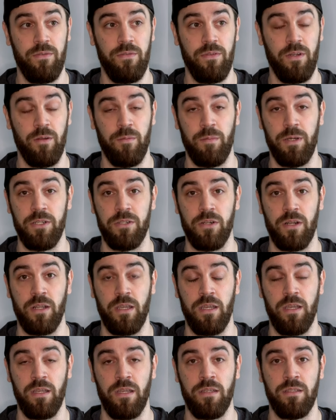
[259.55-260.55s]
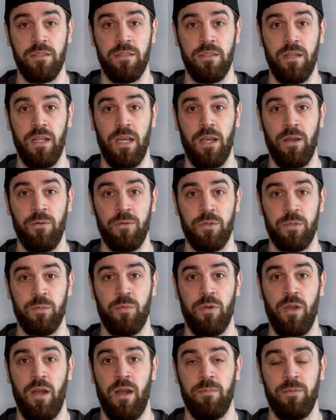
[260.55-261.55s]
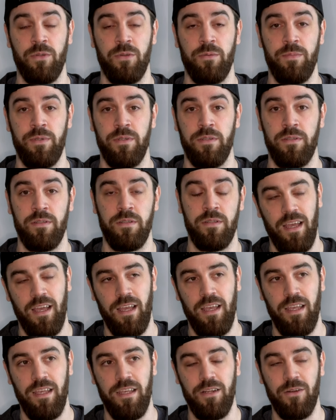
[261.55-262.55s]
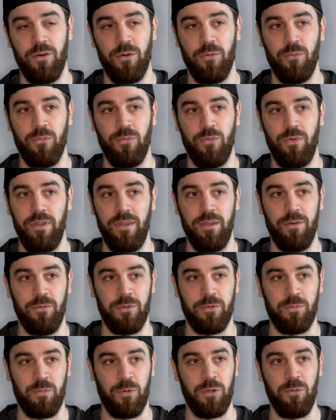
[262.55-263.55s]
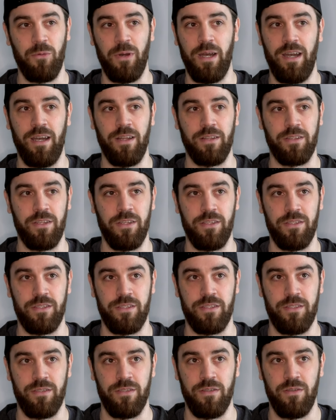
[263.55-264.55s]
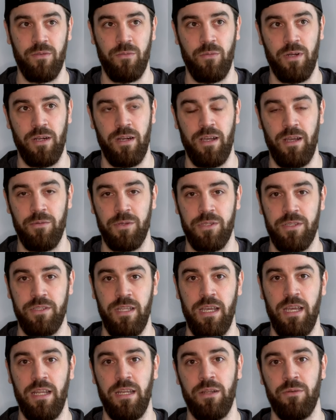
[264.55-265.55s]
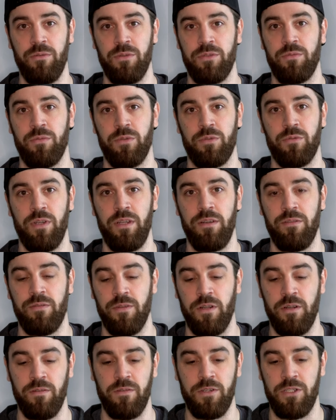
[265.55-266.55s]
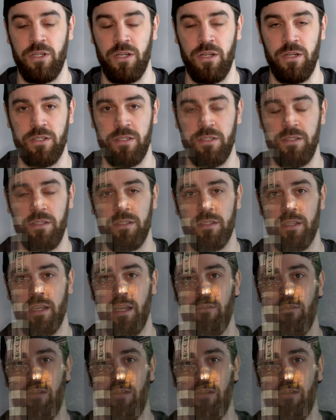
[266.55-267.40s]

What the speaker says: you know, my drinking and how it was a problem. And you know, it was pretty wild, because where I was standing was right in front of church, and this guy